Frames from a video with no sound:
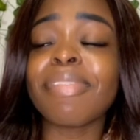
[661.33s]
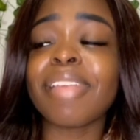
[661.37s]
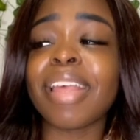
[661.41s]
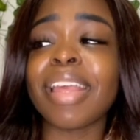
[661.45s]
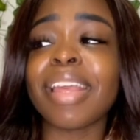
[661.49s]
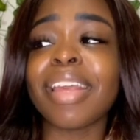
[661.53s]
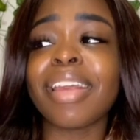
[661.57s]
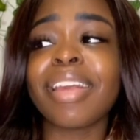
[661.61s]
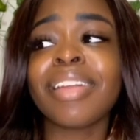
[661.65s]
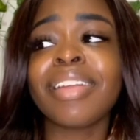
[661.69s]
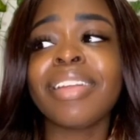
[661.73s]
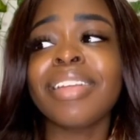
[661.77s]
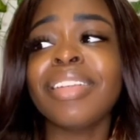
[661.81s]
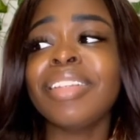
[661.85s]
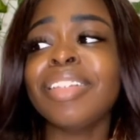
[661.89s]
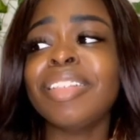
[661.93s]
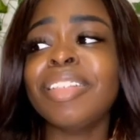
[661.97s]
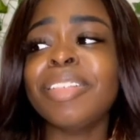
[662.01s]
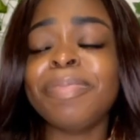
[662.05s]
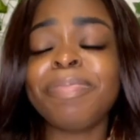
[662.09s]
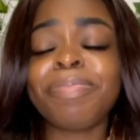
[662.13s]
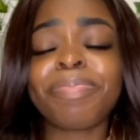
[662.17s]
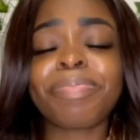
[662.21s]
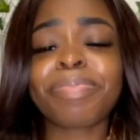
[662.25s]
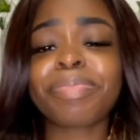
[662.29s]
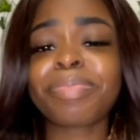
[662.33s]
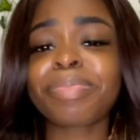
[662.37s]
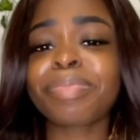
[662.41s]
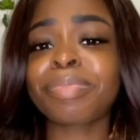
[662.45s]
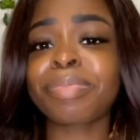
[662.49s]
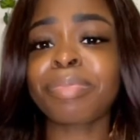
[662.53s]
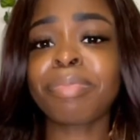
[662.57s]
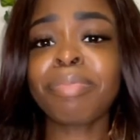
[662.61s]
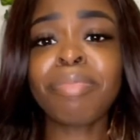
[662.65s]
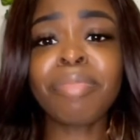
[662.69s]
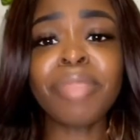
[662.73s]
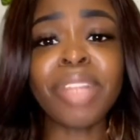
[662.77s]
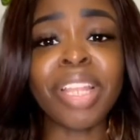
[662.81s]
Like,
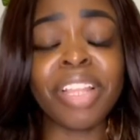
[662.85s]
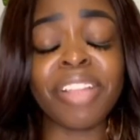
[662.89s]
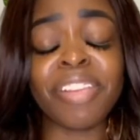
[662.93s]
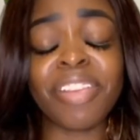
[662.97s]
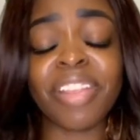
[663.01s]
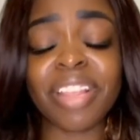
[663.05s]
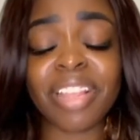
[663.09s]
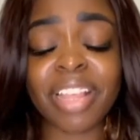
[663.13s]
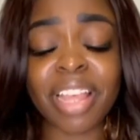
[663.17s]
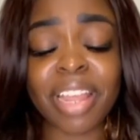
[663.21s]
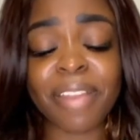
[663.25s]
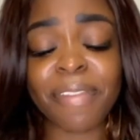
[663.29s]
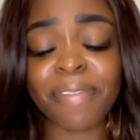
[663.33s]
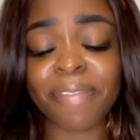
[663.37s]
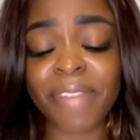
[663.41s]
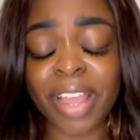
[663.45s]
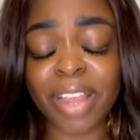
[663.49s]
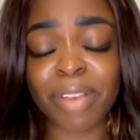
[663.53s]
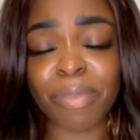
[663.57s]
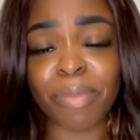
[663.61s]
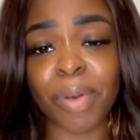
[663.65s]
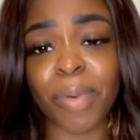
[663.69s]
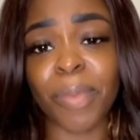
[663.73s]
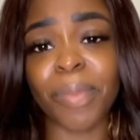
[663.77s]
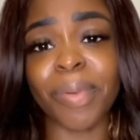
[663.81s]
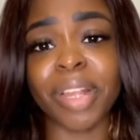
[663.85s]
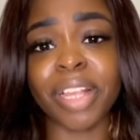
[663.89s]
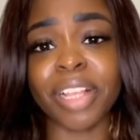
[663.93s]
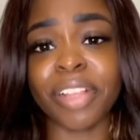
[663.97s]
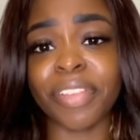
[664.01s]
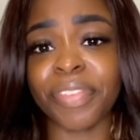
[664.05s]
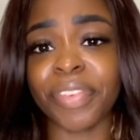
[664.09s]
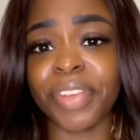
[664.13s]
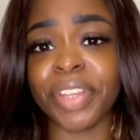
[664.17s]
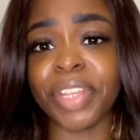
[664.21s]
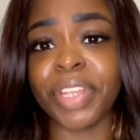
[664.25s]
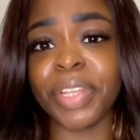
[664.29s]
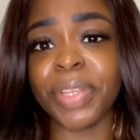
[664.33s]
you just gotta find what works
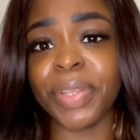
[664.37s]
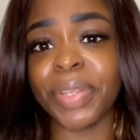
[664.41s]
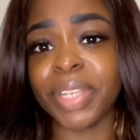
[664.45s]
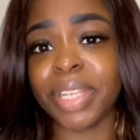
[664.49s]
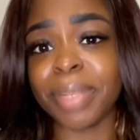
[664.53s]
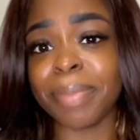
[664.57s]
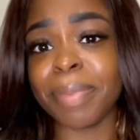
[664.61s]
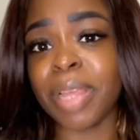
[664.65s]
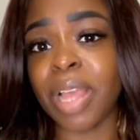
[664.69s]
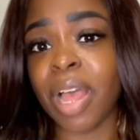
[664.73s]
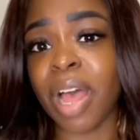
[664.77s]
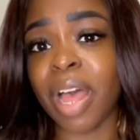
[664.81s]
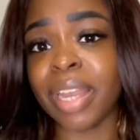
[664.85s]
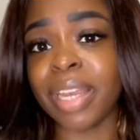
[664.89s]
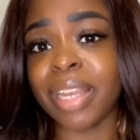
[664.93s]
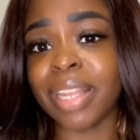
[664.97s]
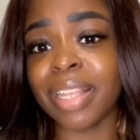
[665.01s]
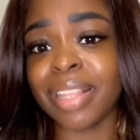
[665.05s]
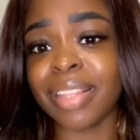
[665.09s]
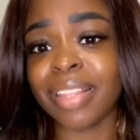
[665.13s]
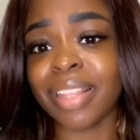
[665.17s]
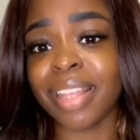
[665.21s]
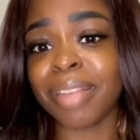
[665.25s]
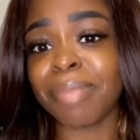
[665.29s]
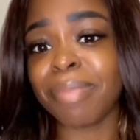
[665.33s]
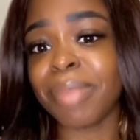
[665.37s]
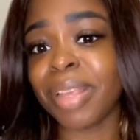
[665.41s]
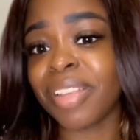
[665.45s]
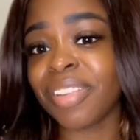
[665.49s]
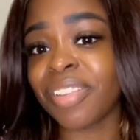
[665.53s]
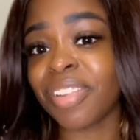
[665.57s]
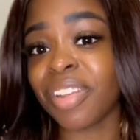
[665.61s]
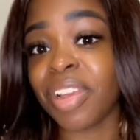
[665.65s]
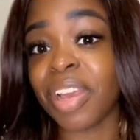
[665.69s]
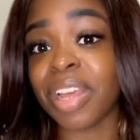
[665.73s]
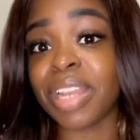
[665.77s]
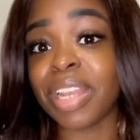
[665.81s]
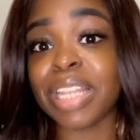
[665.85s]
for you, to be honest, and make
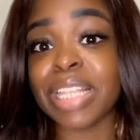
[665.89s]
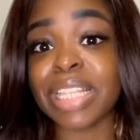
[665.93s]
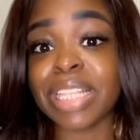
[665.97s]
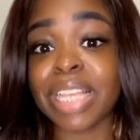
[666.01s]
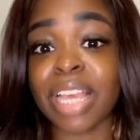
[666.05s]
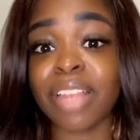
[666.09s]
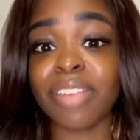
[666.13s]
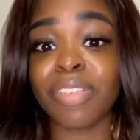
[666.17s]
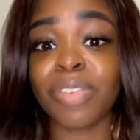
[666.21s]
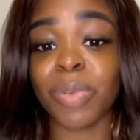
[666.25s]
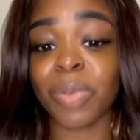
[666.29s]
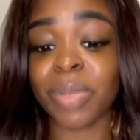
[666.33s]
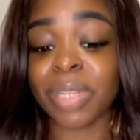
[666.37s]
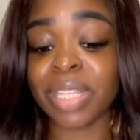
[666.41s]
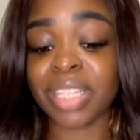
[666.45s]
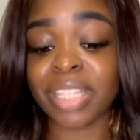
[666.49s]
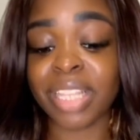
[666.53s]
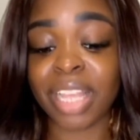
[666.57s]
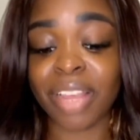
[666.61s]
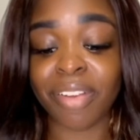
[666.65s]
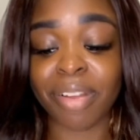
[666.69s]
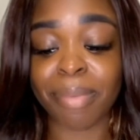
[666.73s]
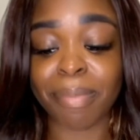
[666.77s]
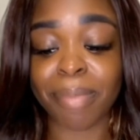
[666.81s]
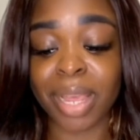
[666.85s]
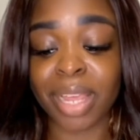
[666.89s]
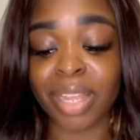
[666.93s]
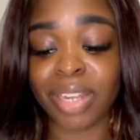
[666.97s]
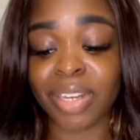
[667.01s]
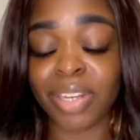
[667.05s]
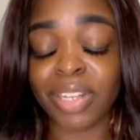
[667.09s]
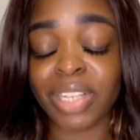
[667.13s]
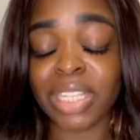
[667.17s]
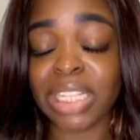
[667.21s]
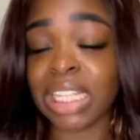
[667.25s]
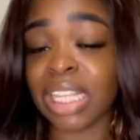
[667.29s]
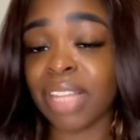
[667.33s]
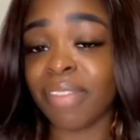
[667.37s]
sure you're on a schedule and set
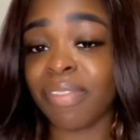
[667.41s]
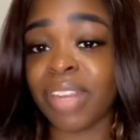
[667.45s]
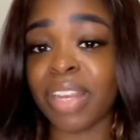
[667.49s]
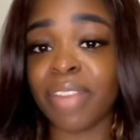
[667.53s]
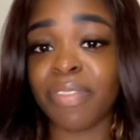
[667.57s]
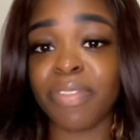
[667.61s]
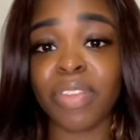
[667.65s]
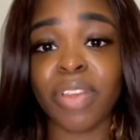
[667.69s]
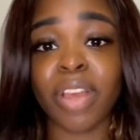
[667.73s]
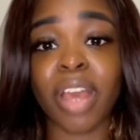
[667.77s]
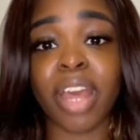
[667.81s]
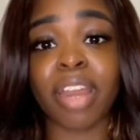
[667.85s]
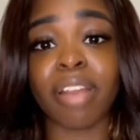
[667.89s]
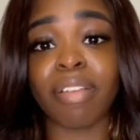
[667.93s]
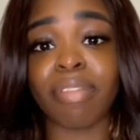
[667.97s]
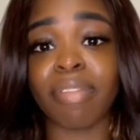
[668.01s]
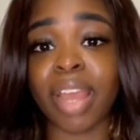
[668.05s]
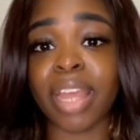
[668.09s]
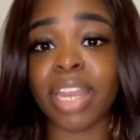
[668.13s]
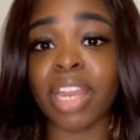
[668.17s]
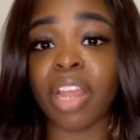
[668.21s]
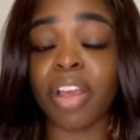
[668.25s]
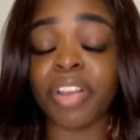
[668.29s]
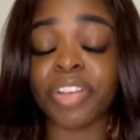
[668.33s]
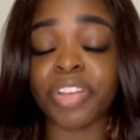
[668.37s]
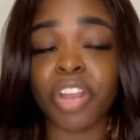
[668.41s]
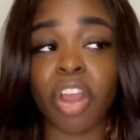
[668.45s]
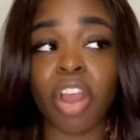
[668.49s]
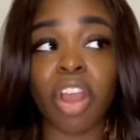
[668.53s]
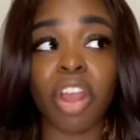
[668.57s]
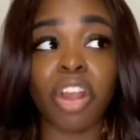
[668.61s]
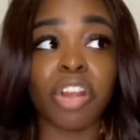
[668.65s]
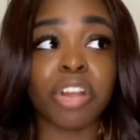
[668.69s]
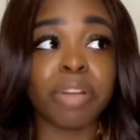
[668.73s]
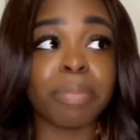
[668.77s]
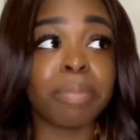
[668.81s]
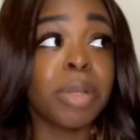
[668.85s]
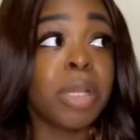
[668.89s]
reminders. Even if you gotta write it on your
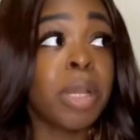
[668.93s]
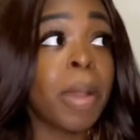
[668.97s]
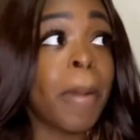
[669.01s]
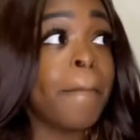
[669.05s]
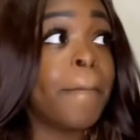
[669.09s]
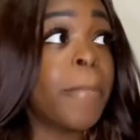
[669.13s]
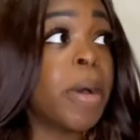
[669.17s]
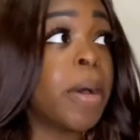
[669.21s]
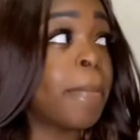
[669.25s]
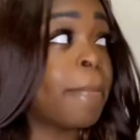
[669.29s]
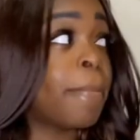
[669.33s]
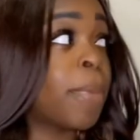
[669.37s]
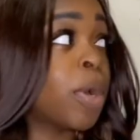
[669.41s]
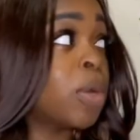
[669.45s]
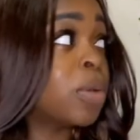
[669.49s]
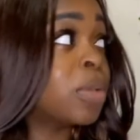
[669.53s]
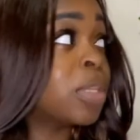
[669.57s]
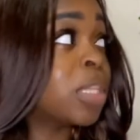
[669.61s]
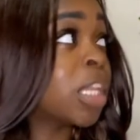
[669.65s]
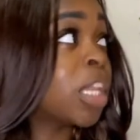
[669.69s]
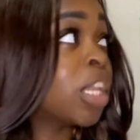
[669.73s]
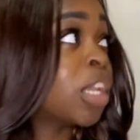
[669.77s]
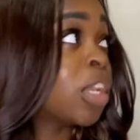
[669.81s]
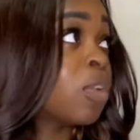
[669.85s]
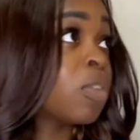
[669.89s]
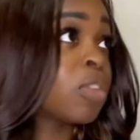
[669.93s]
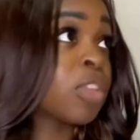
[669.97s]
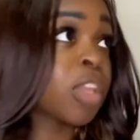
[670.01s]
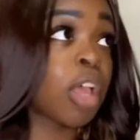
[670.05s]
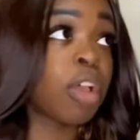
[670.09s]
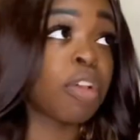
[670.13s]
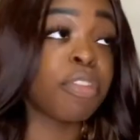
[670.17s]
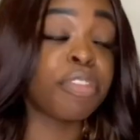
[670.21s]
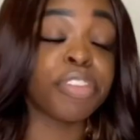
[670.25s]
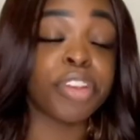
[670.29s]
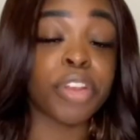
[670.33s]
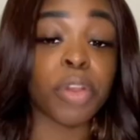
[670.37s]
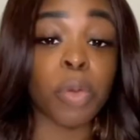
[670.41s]
arm, put post-it notes all
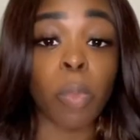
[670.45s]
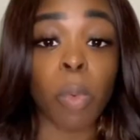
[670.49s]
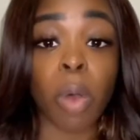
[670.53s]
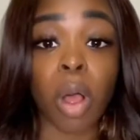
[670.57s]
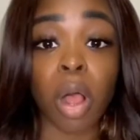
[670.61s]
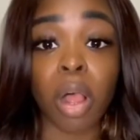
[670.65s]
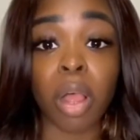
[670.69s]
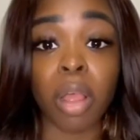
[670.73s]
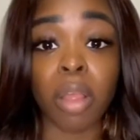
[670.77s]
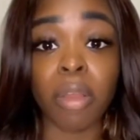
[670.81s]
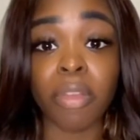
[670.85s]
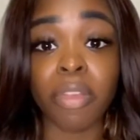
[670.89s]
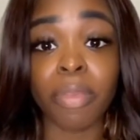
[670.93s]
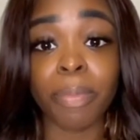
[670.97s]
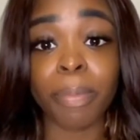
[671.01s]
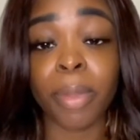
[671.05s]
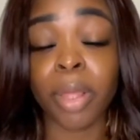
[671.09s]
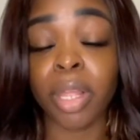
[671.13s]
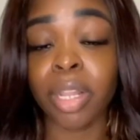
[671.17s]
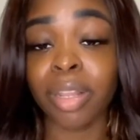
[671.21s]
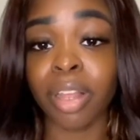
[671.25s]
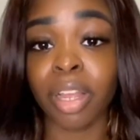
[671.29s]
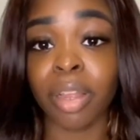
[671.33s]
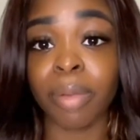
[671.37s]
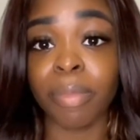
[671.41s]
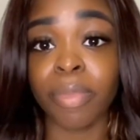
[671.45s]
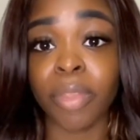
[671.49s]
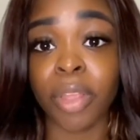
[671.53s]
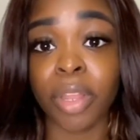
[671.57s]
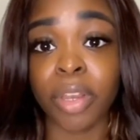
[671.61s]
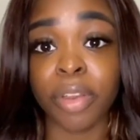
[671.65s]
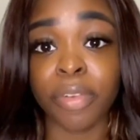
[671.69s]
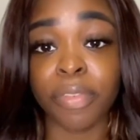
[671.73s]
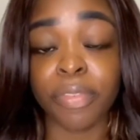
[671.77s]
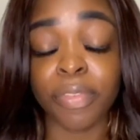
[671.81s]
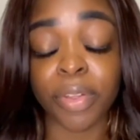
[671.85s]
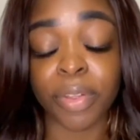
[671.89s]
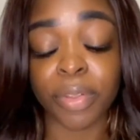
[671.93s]
over your walls, put alarms on
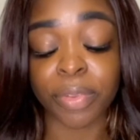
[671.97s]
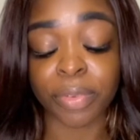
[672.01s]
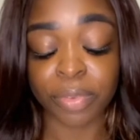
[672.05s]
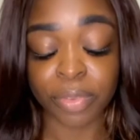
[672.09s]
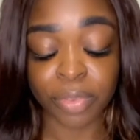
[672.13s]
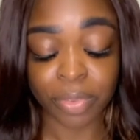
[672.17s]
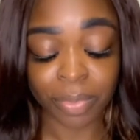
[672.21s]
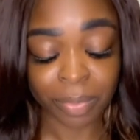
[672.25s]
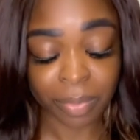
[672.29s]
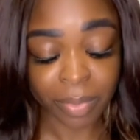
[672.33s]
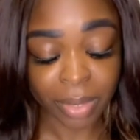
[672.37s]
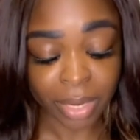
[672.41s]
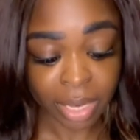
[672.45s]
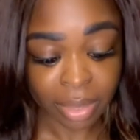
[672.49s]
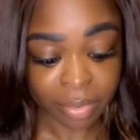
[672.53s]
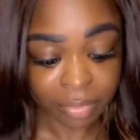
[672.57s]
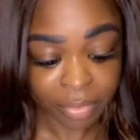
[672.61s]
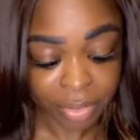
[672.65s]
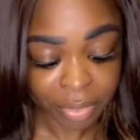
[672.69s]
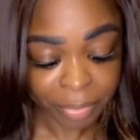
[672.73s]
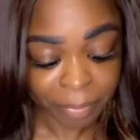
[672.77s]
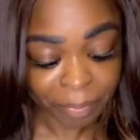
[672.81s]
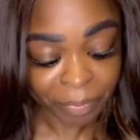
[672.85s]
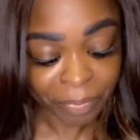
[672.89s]
your phones, whatever.